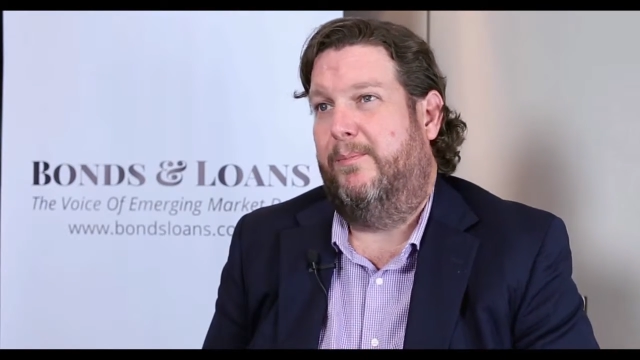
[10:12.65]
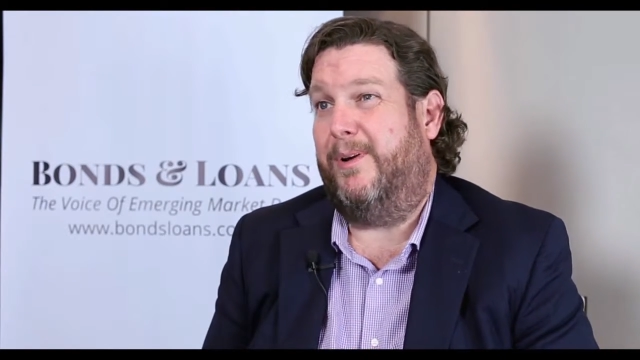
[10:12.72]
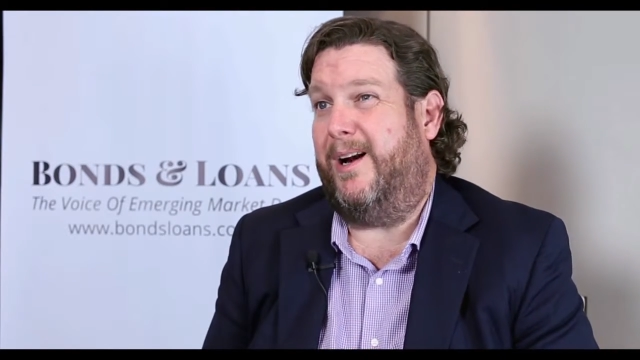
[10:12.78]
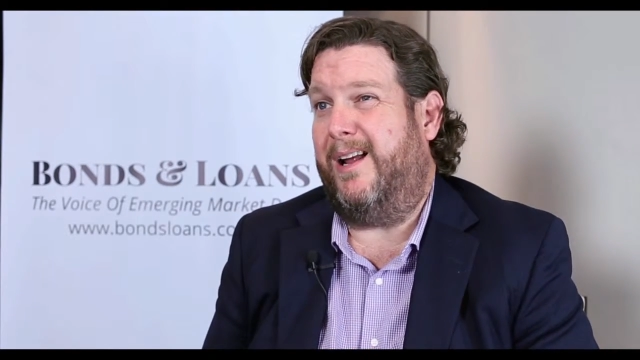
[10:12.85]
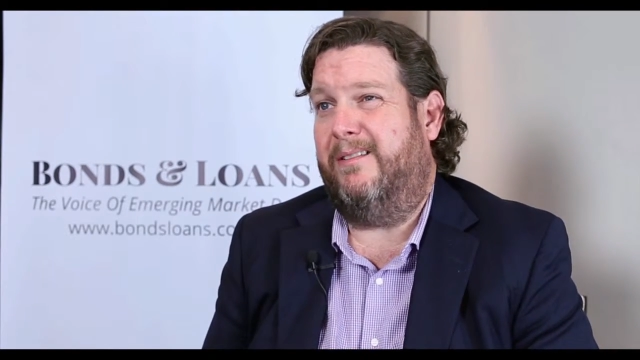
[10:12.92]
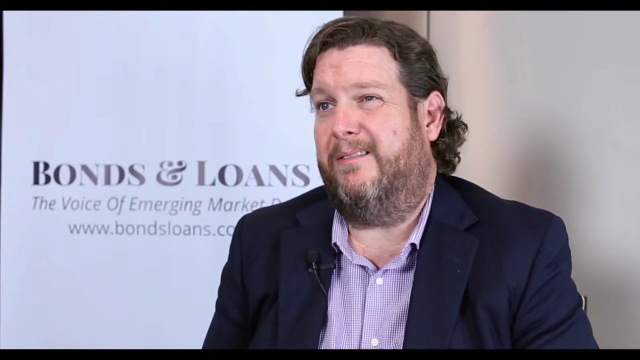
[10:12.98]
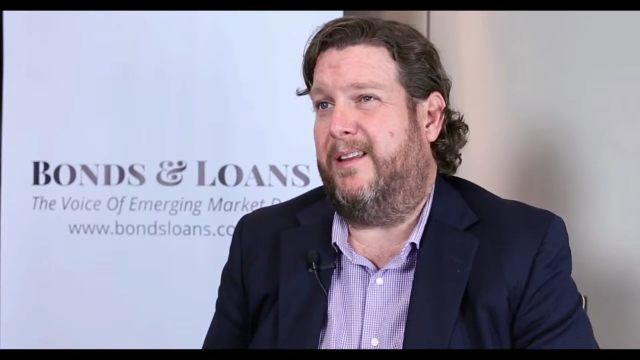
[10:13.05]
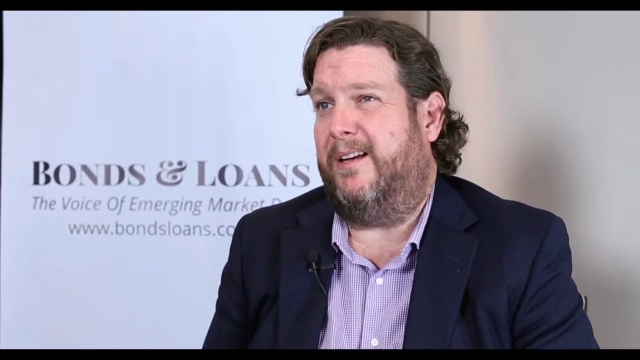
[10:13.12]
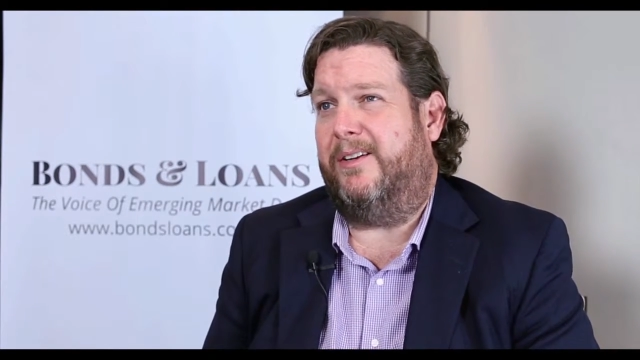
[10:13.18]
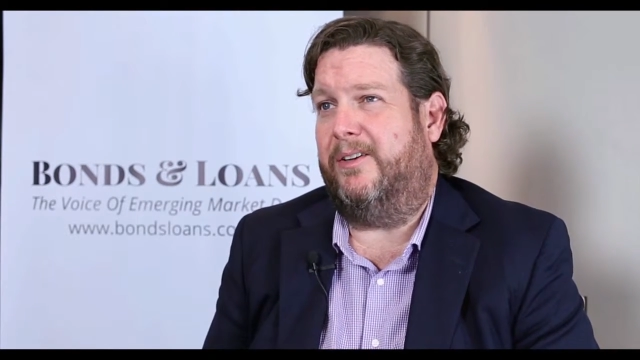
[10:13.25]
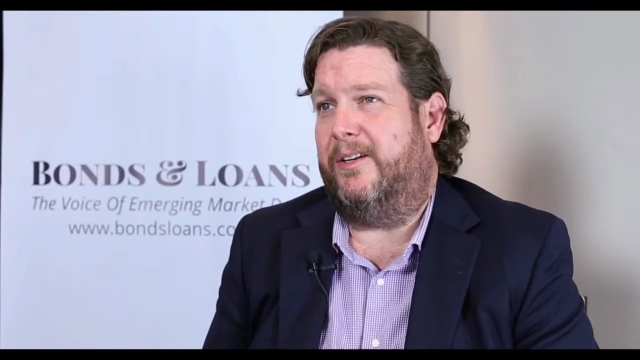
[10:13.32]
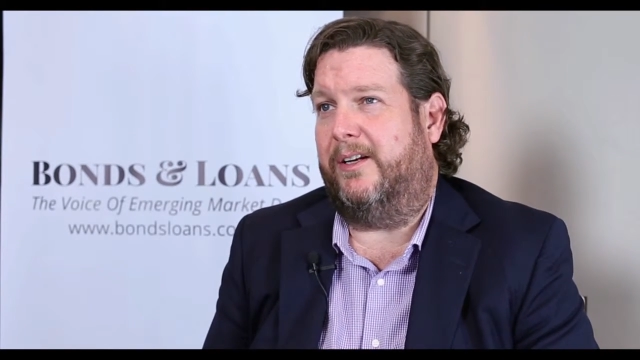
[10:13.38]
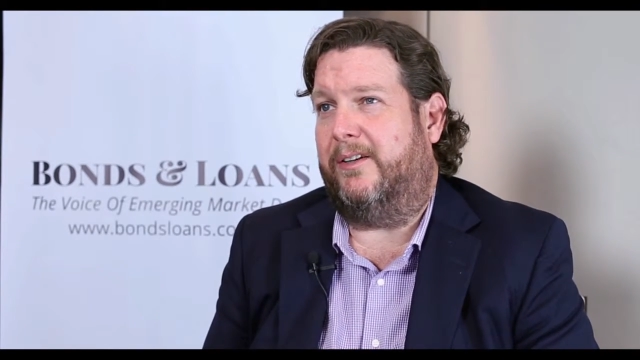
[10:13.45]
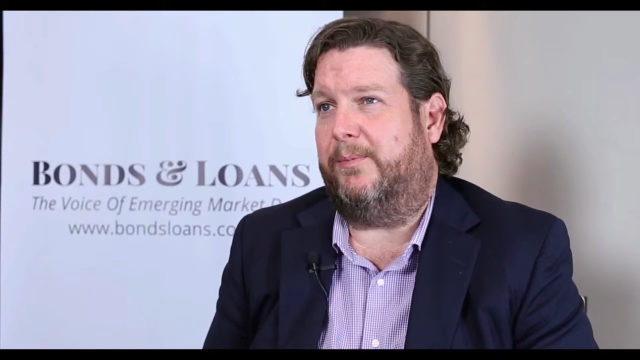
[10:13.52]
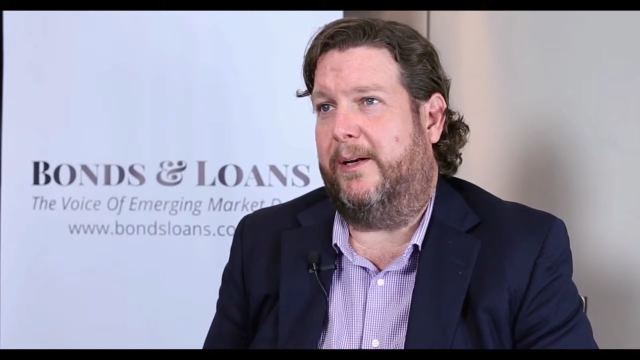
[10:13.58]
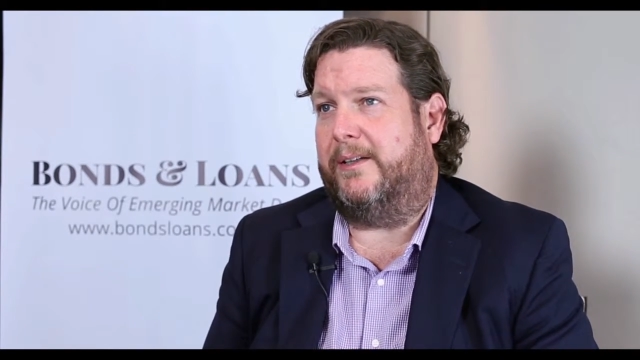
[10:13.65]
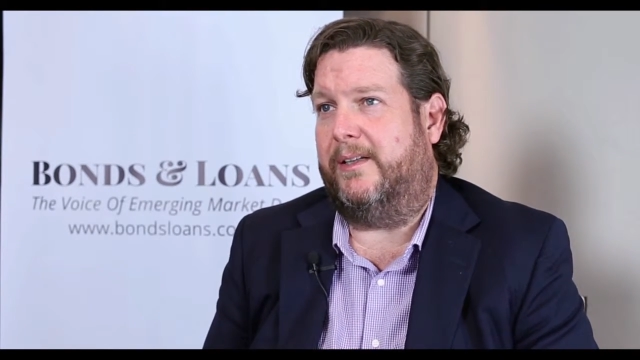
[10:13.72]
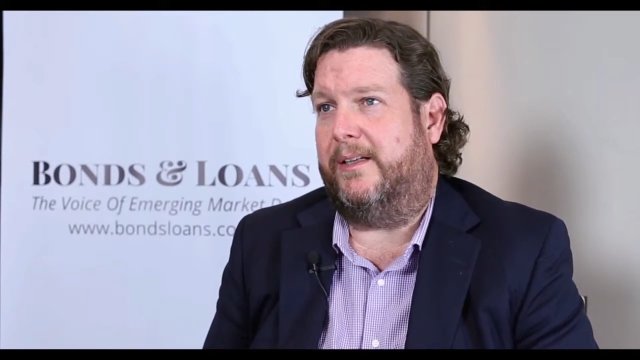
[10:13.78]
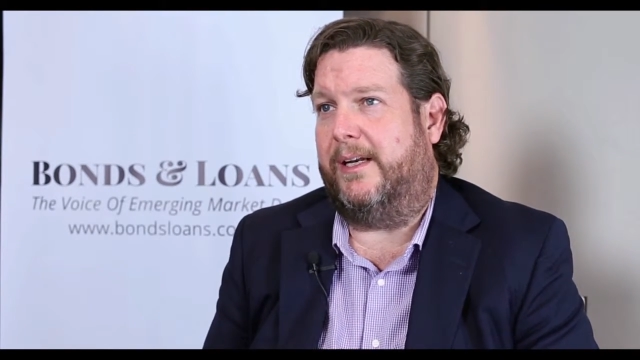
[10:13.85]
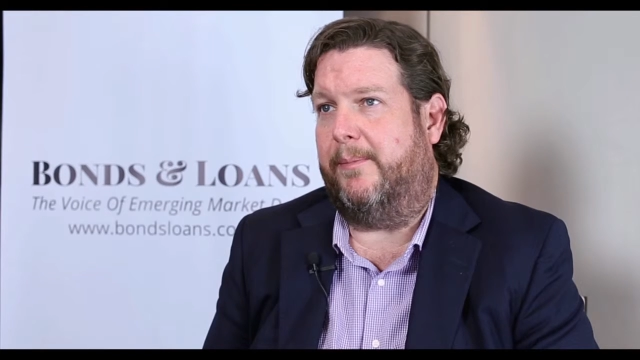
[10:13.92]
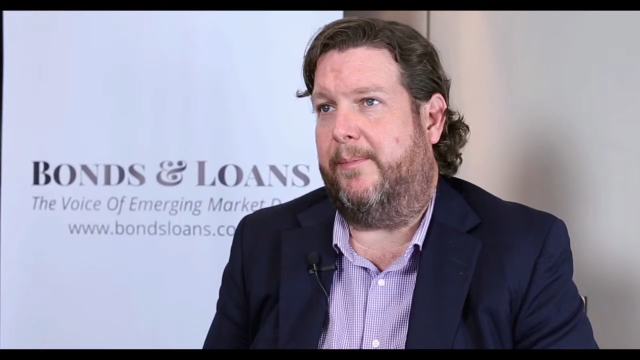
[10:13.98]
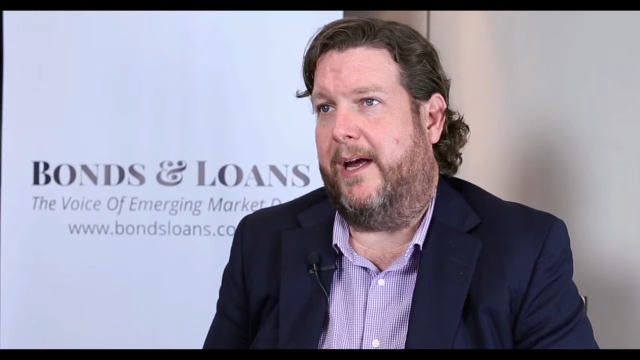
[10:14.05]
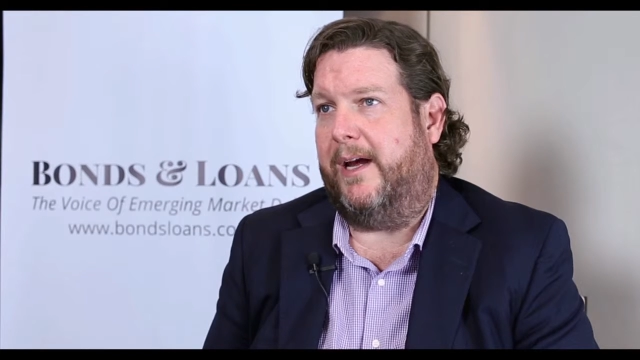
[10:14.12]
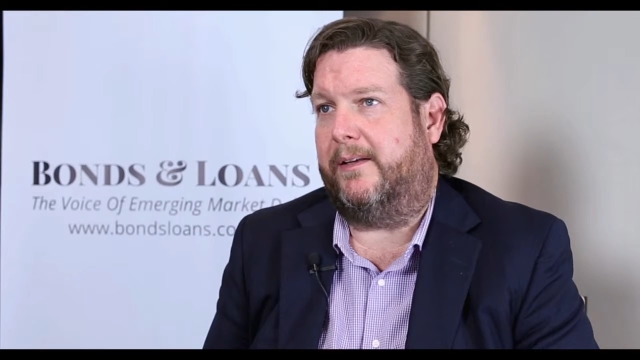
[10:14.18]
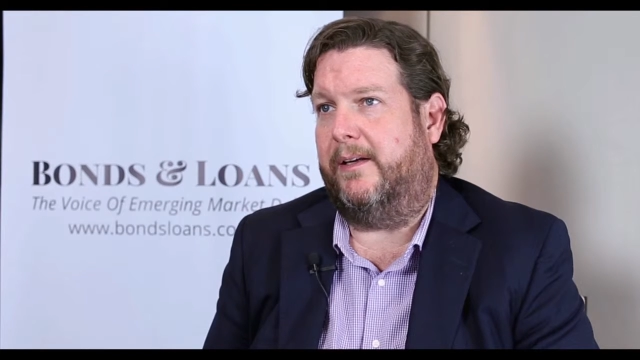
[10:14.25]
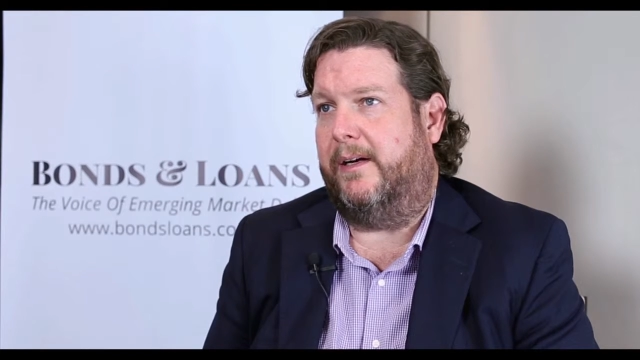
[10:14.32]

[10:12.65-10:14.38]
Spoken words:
But I don't think you can expect it to get back